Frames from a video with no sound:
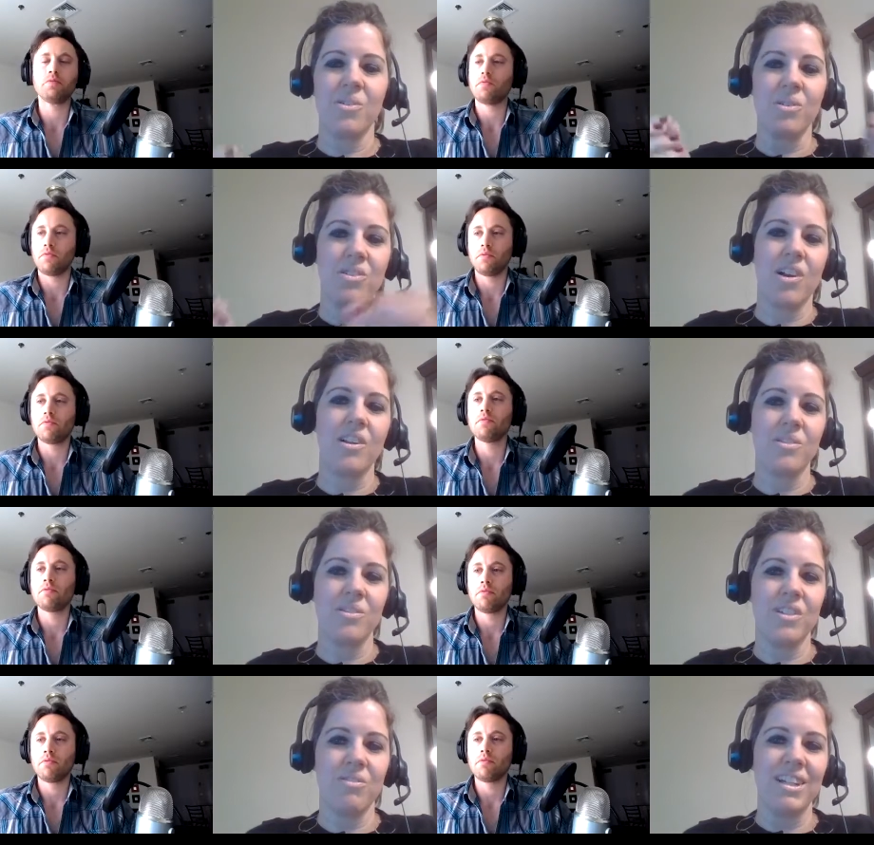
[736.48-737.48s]
Speaker 1: or
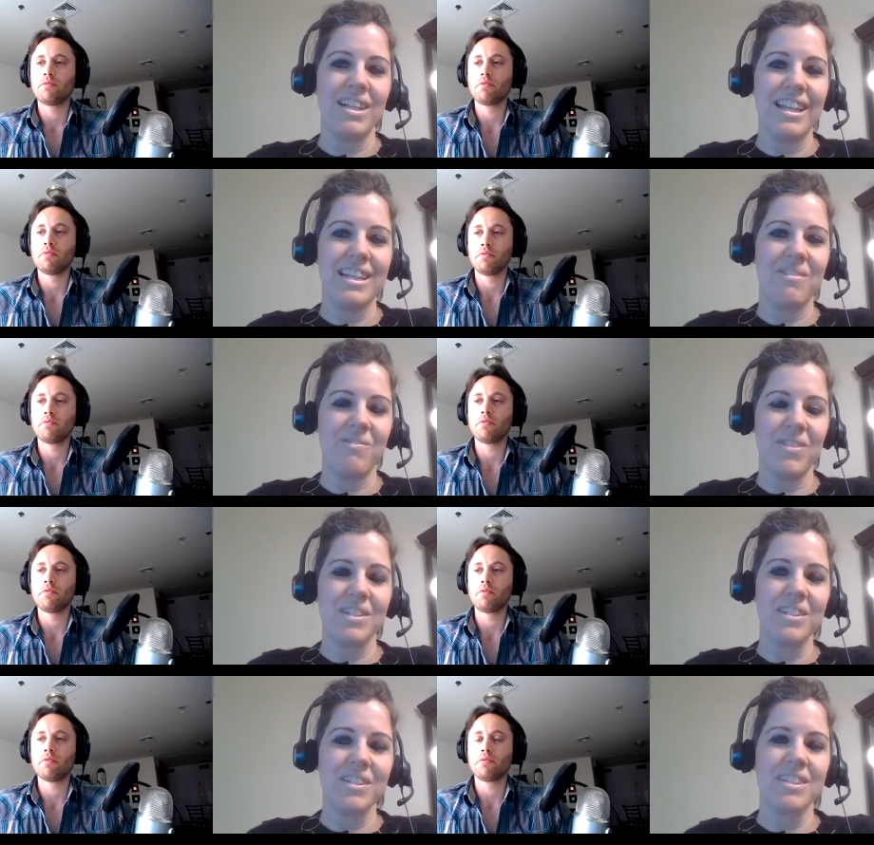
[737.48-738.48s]
scholars in related
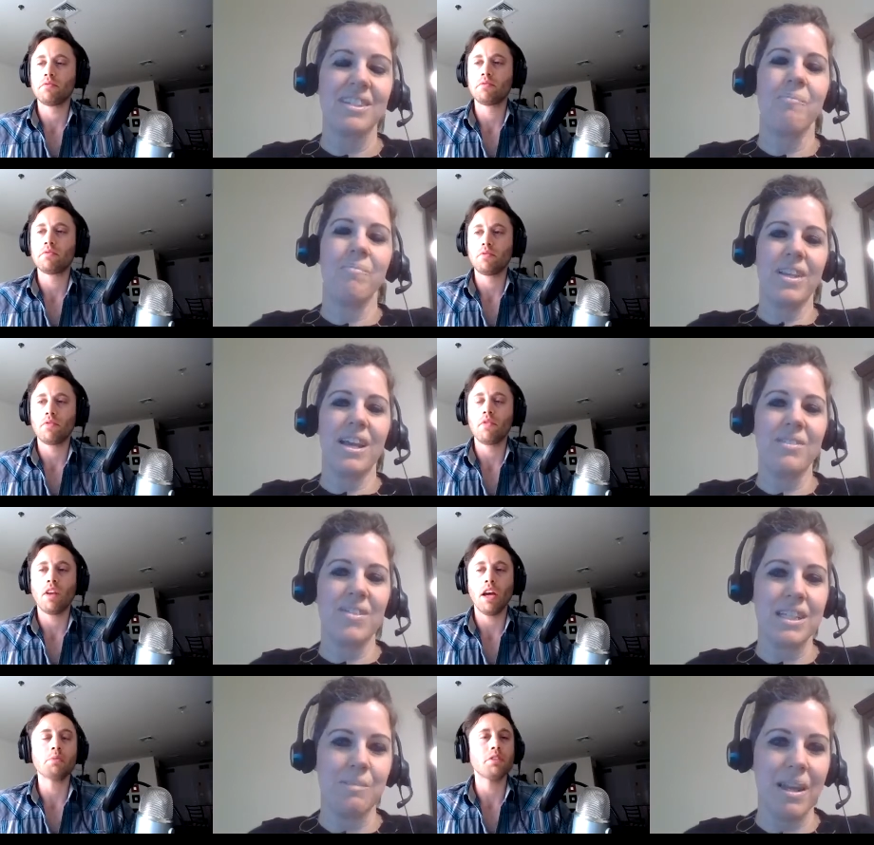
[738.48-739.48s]
fields kind
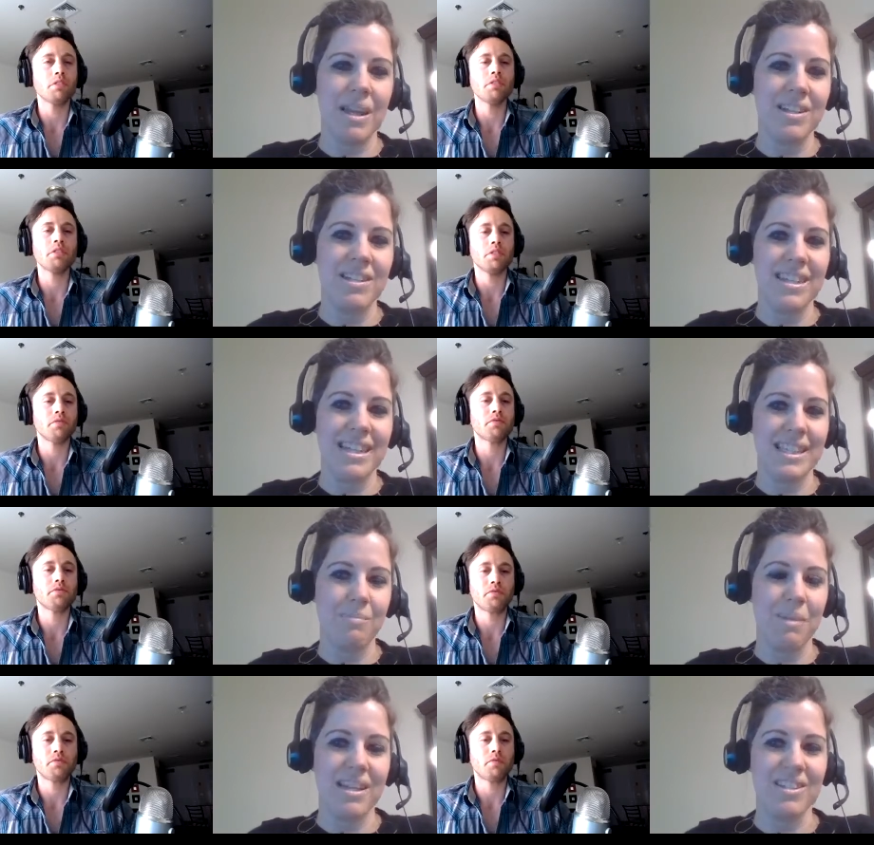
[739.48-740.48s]
of expands
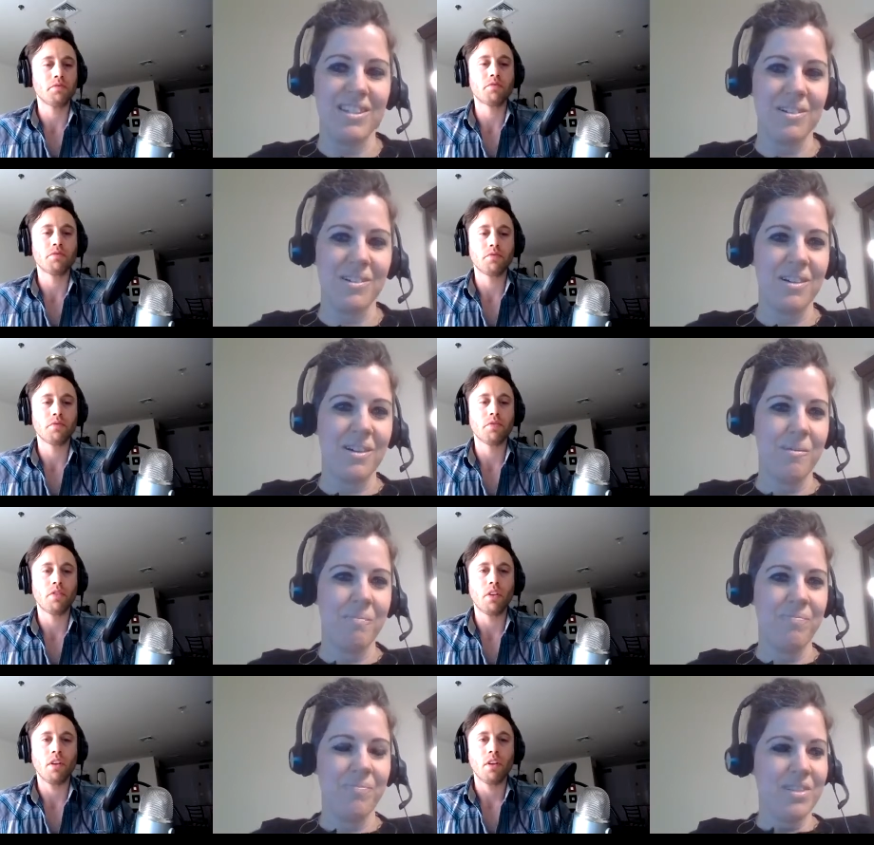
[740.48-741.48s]
expands your
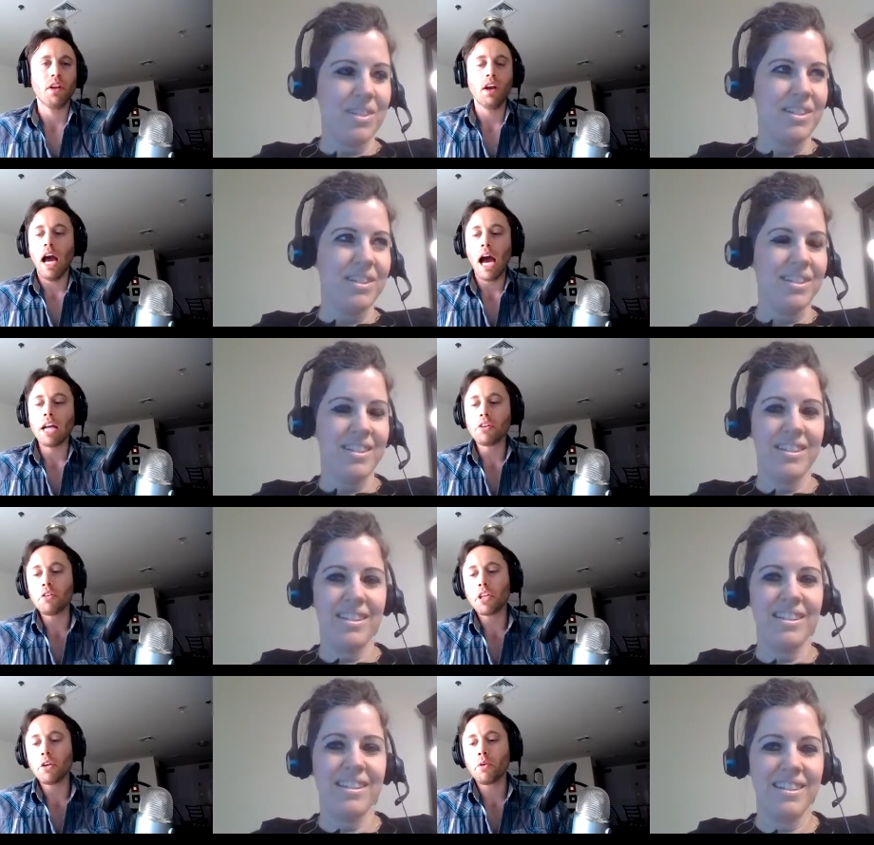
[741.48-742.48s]
um,
Speaker 2: I
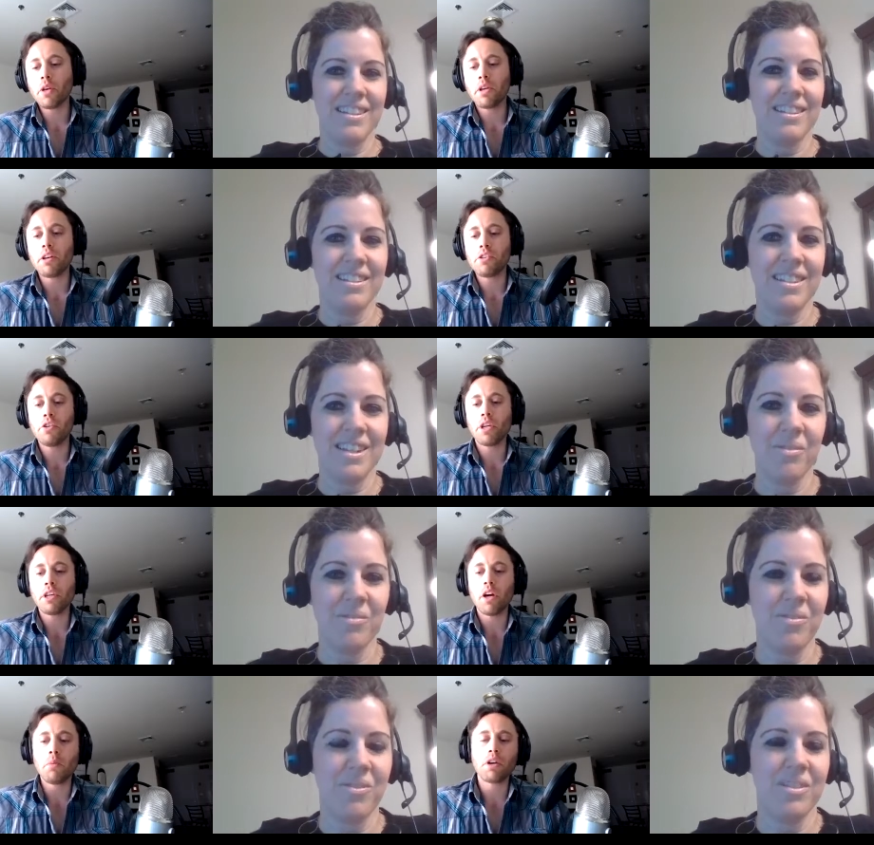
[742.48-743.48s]
totally agree because you can
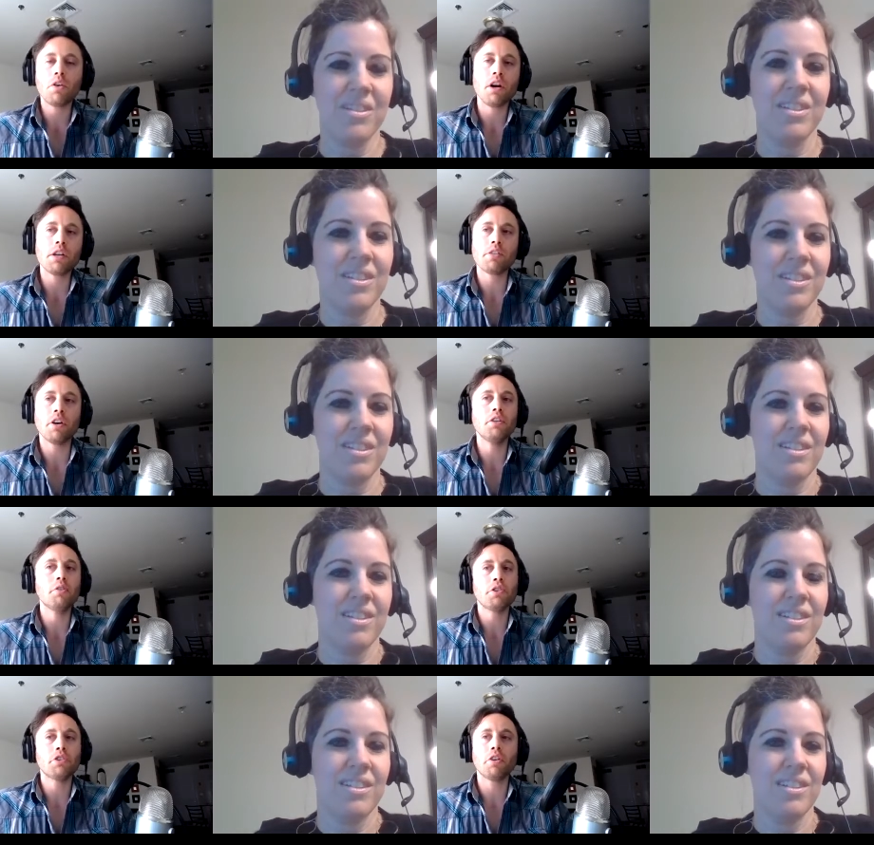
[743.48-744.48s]
come across a new
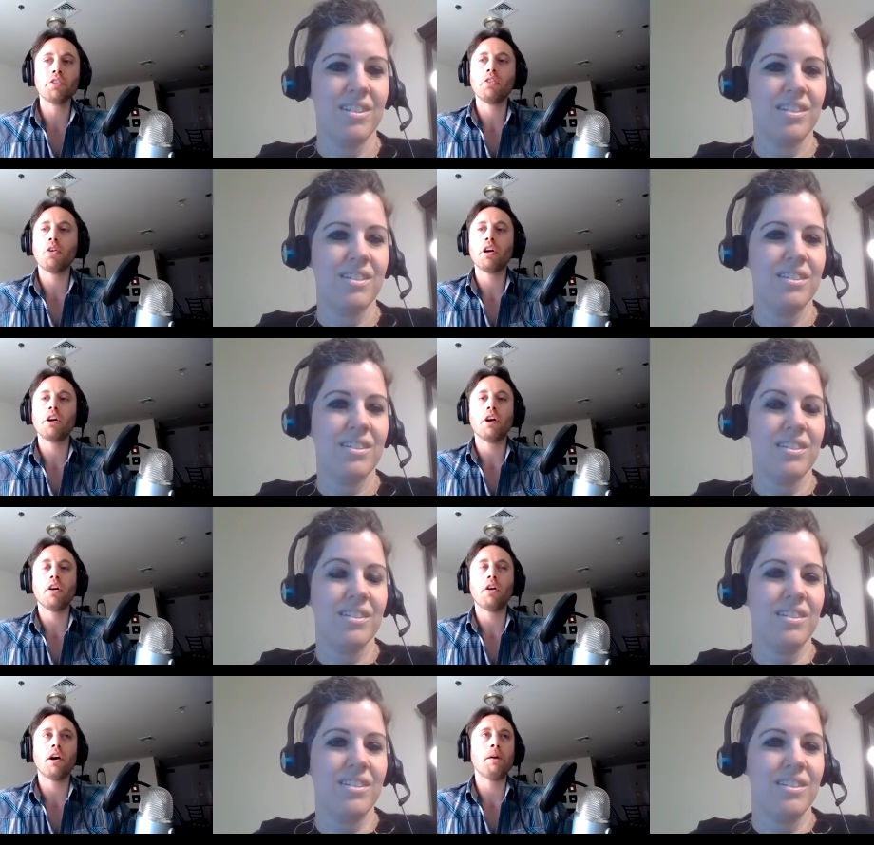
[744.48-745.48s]
journal or a,
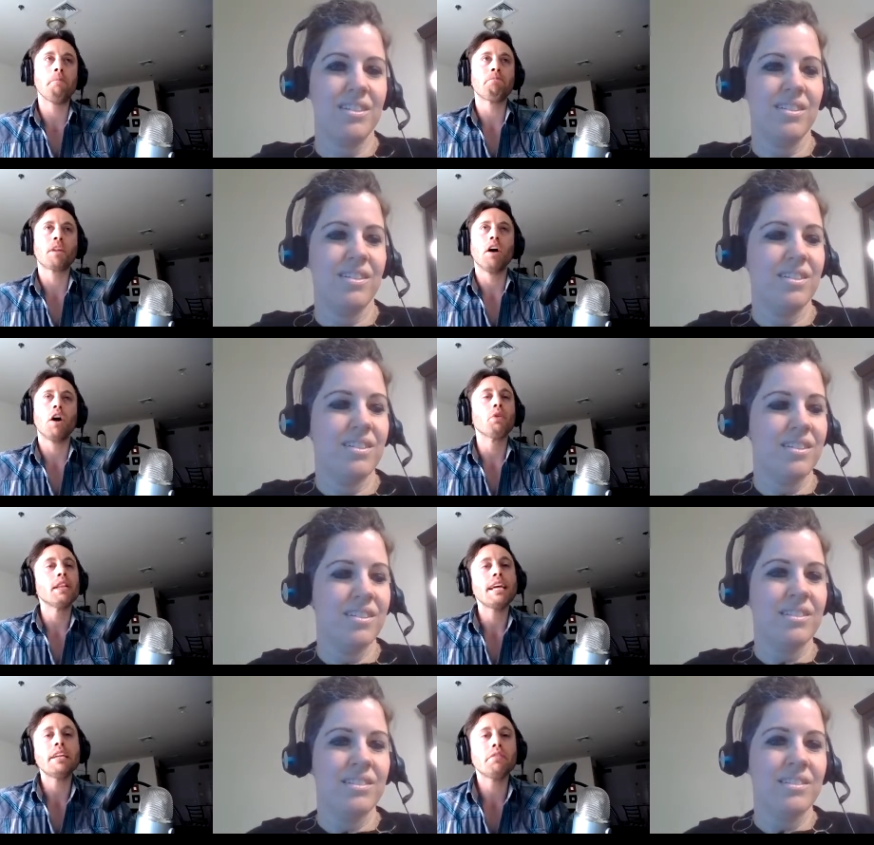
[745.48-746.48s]
or a, um, a
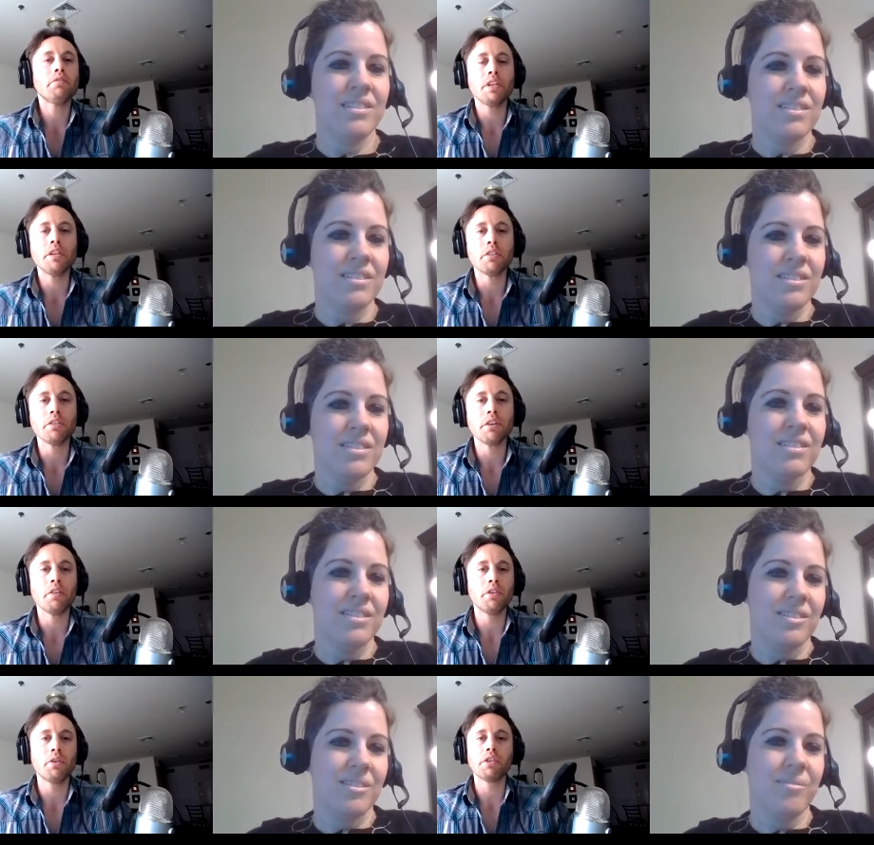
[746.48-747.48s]
related field
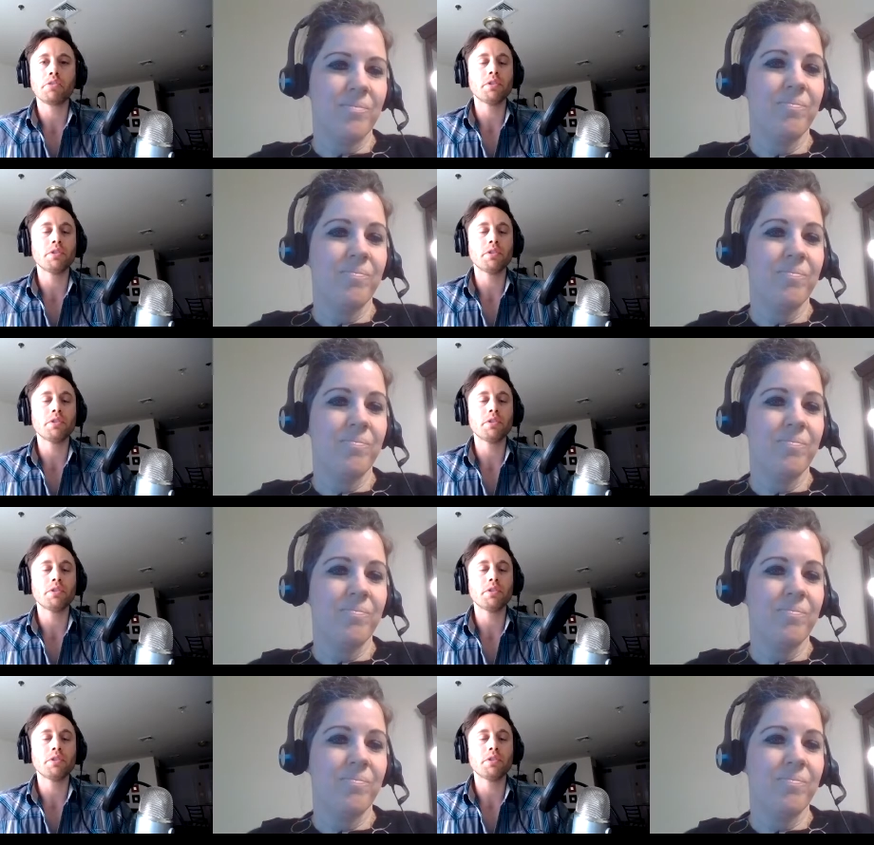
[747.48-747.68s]
of yours with